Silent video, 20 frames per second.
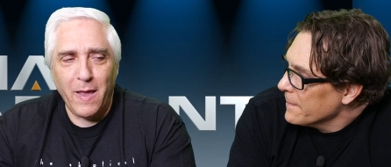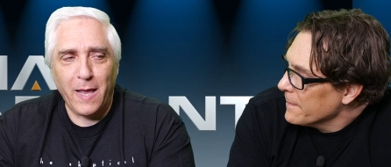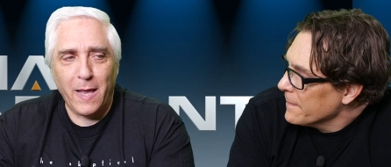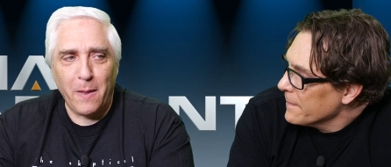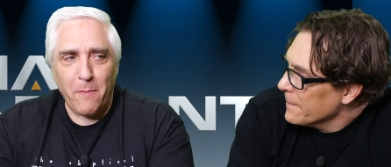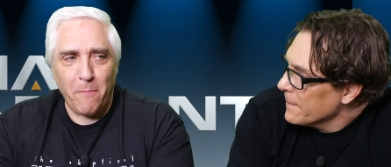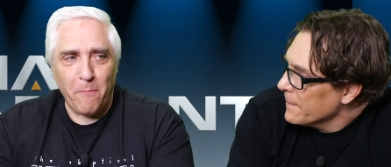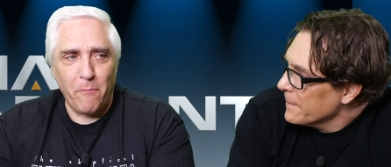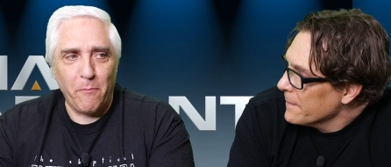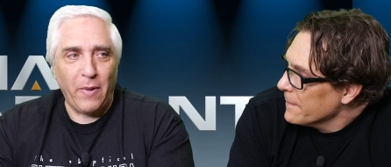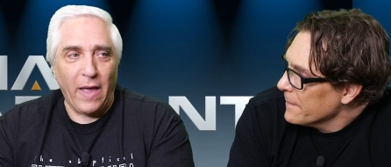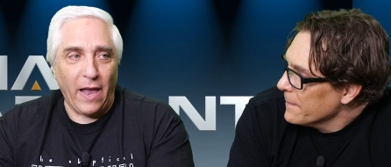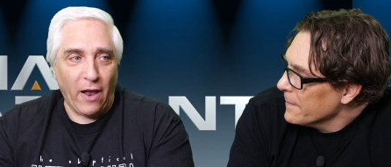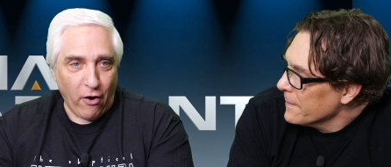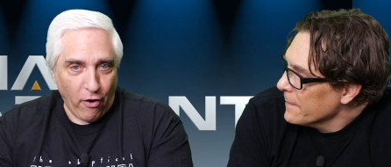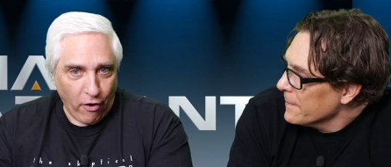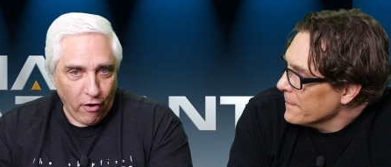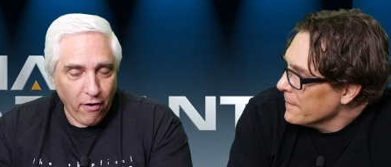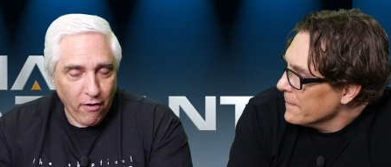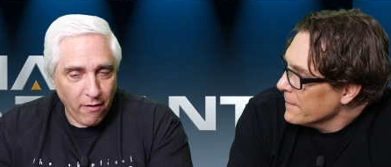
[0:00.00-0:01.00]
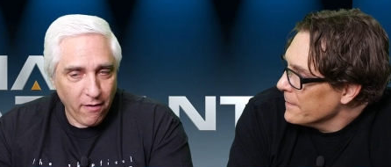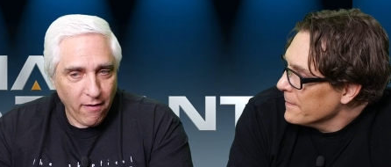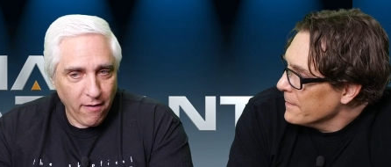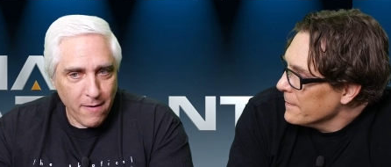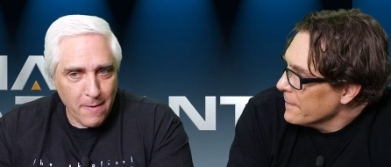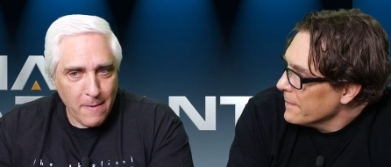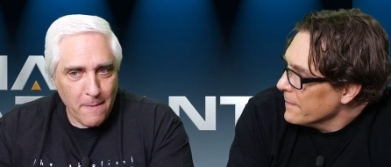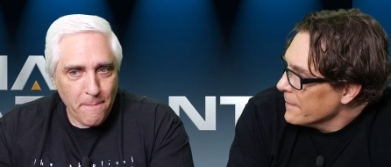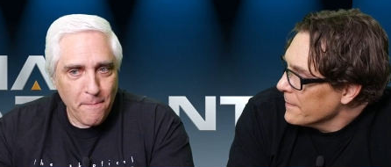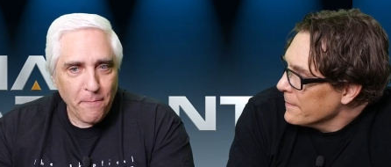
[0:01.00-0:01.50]
Speaker 1: it bigger.
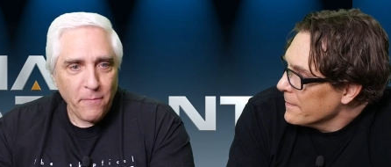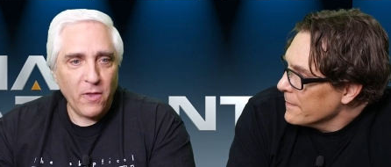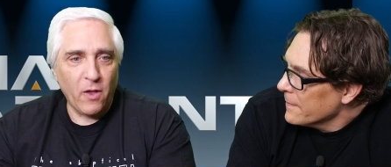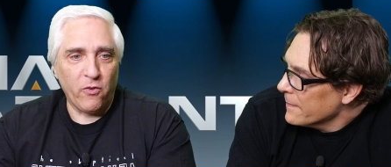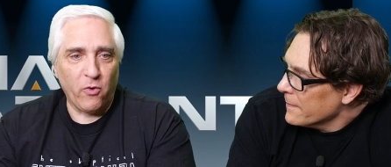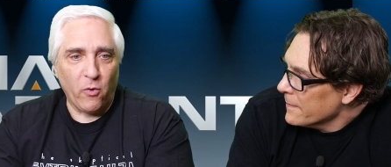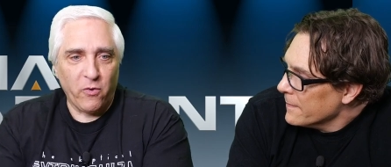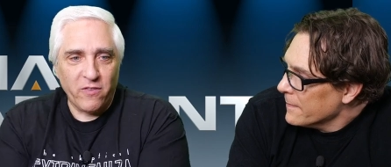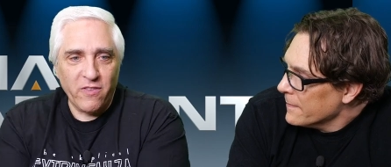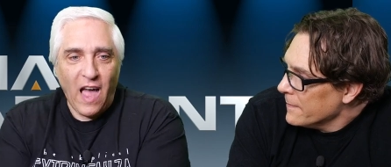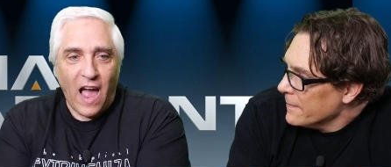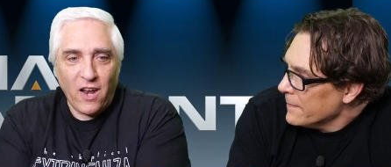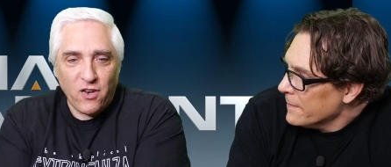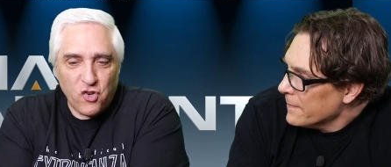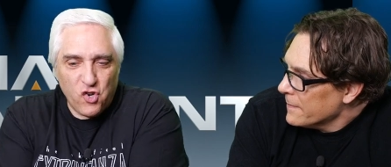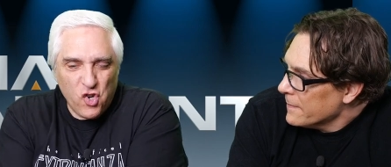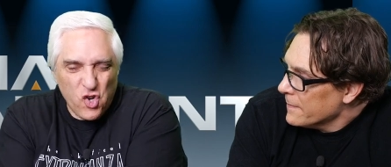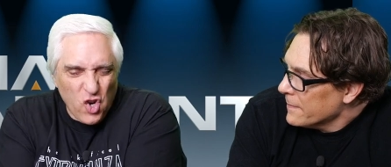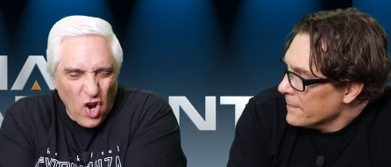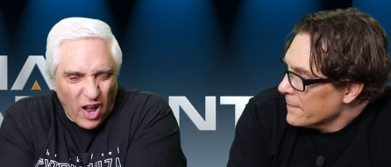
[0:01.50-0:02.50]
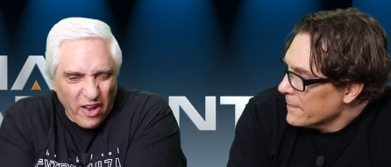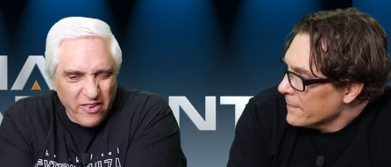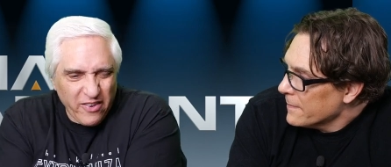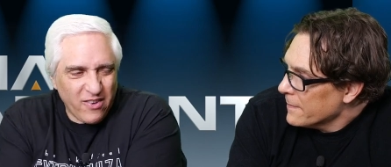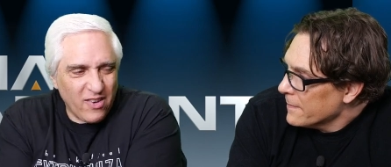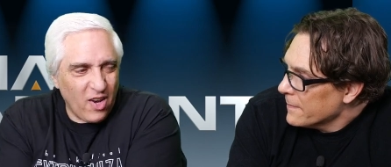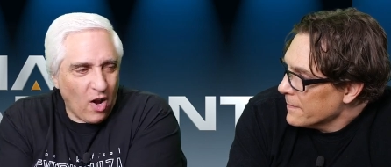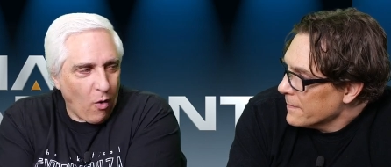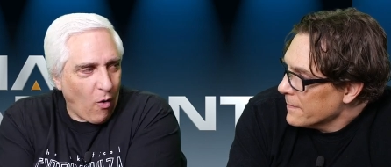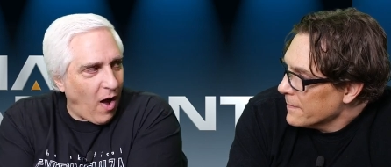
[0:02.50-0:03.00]
And so mm. it's mm-hmm. not just,
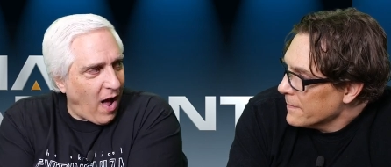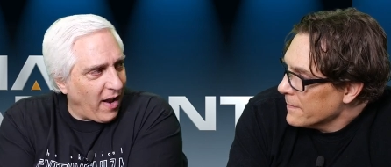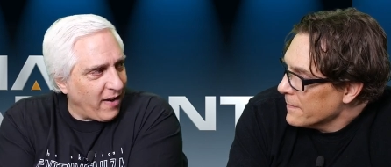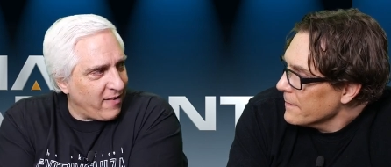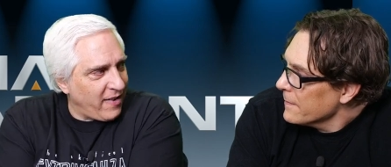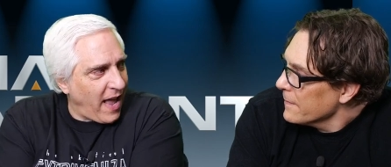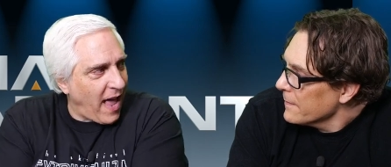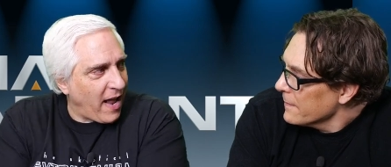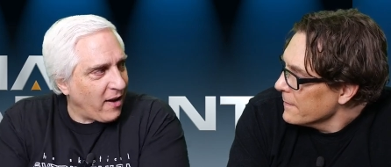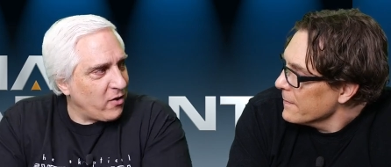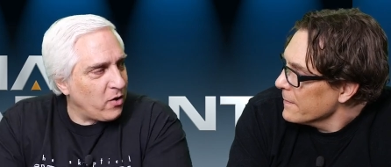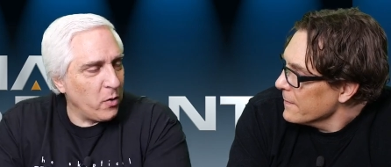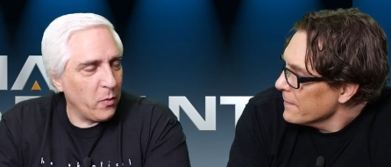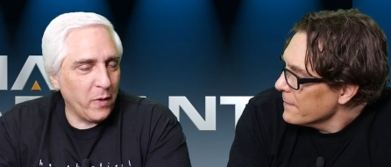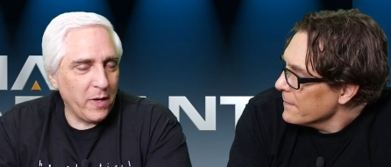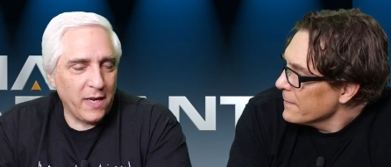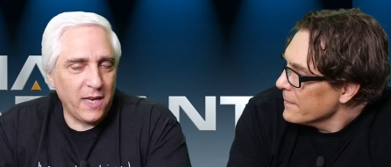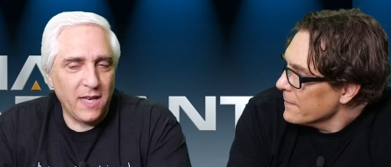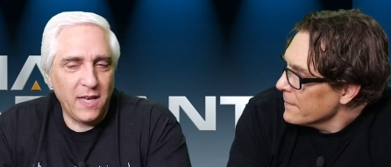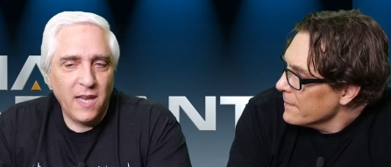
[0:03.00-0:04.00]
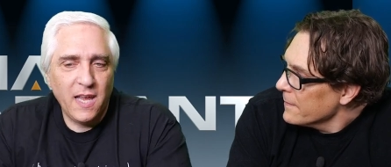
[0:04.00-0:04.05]
you know, on Tatooine.